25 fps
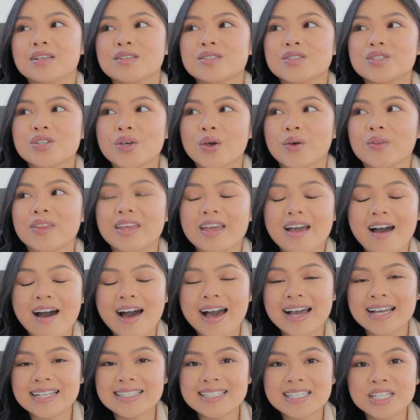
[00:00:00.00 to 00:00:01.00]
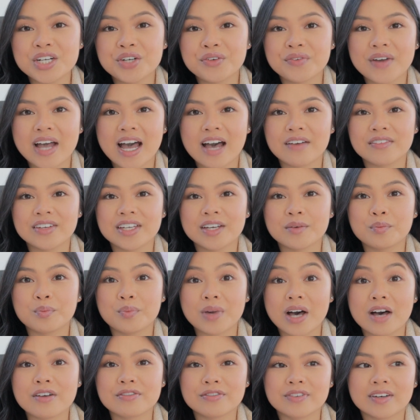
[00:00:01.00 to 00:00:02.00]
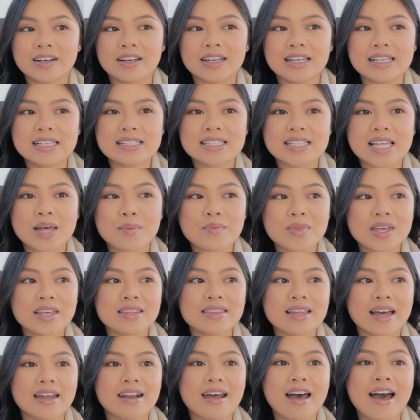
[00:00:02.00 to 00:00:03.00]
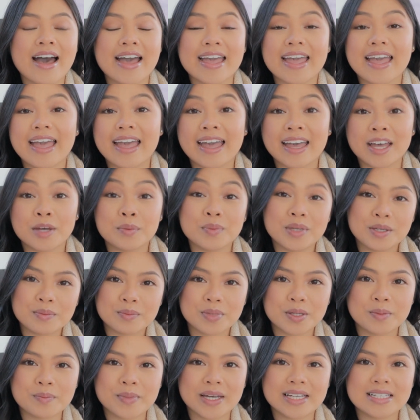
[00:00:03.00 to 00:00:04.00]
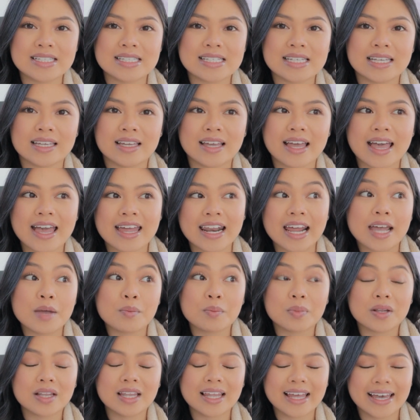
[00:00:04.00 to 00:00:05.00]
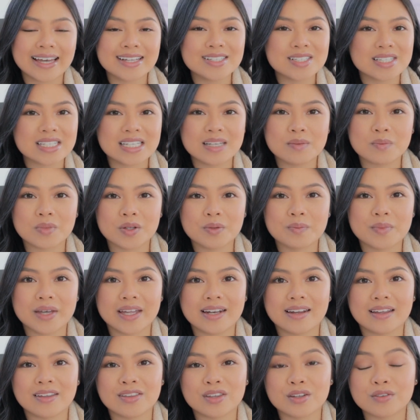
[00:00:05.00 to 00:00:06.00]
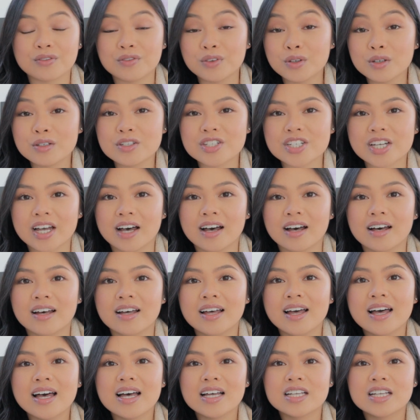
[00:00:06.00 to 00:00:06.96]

So the idea of having a buffer is something that I am implementing and I plan to implement in the future,